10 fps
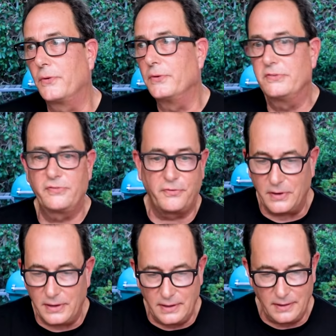or it's
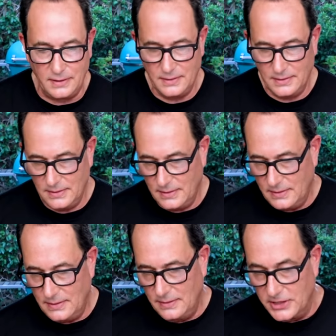free.
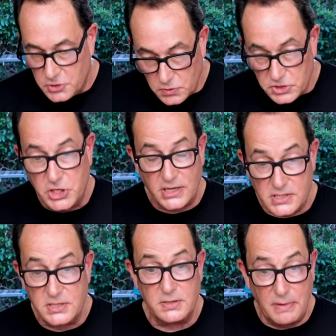This was
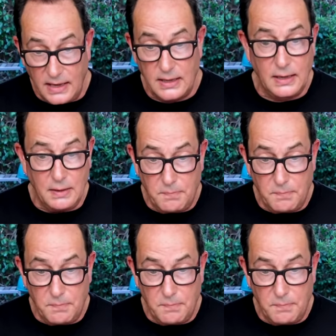just to make a